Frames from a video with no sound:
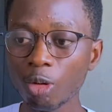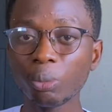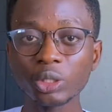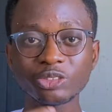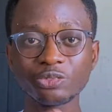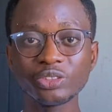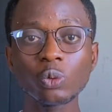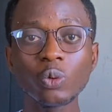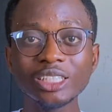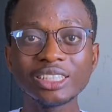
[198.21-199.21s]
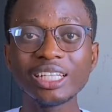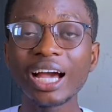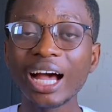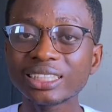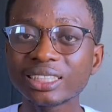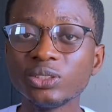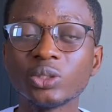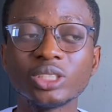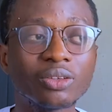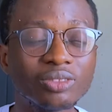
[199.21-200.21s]
But frequently asking
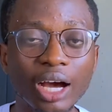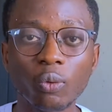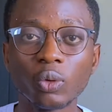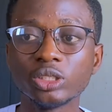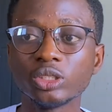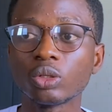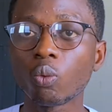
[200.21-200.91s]
yourself that question